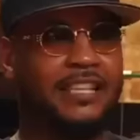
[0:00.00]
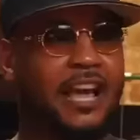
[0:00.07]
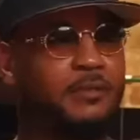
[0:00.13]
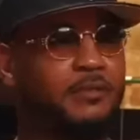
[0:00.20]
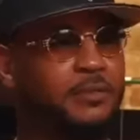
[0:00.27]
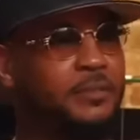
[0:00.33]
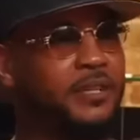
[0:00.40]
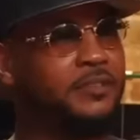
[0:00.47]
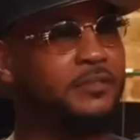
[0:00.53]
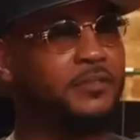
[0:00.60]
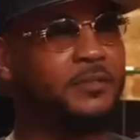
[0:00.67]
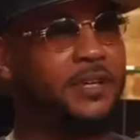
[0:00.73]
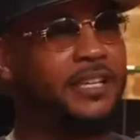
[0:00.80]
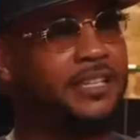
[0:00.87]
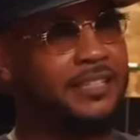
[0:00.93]
I was
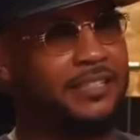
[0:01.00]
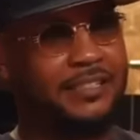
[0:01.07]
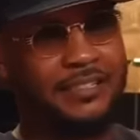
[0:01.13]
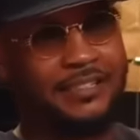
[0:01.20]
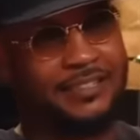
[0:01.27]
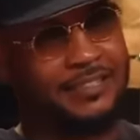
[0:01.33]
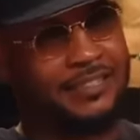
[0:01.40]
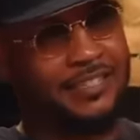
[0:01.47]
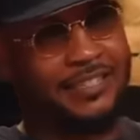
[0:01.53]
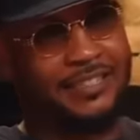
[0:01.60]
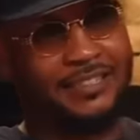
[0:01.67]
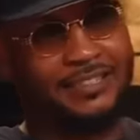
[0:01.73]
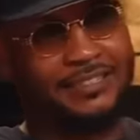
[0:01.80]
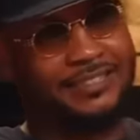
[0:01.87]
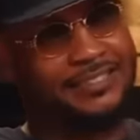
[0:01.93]
bittersweet. Yeah.
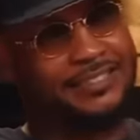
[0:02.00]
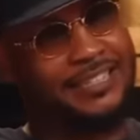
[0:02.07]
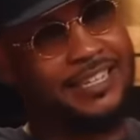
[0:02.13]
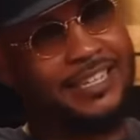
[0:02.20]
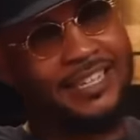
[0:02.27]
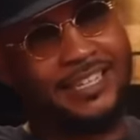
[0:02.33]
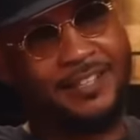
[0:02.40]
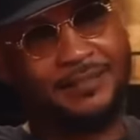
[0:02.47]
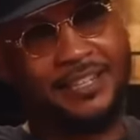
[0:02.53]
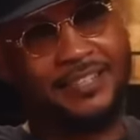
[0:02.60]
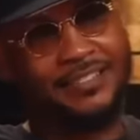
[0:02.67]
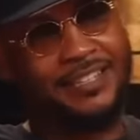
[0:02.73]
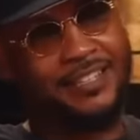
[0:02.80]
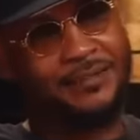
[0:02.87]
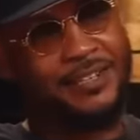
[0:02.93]
Like, damn,
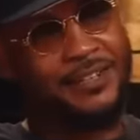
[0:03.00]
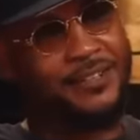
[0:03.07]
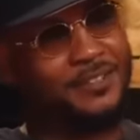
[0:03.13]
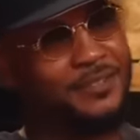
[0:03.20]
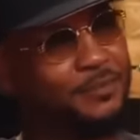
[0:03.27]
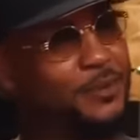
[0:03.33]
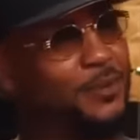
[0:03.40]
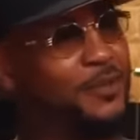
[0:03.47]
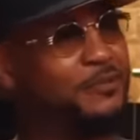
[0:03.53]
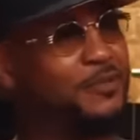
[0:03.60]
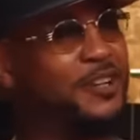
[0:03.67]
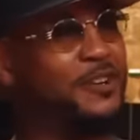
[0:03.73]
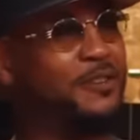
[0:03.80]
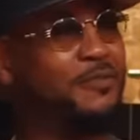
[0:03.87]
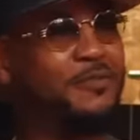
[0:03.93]
like man, we lost yeah, to Puerto, Puerto
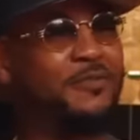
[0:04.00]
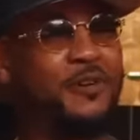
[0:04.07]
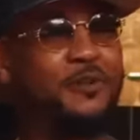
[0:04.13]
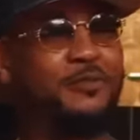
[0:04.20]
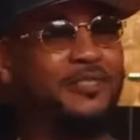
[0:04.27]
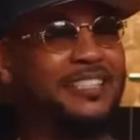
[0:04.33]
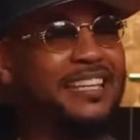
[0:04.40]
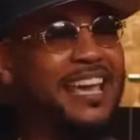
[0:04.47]
Rico, Rico first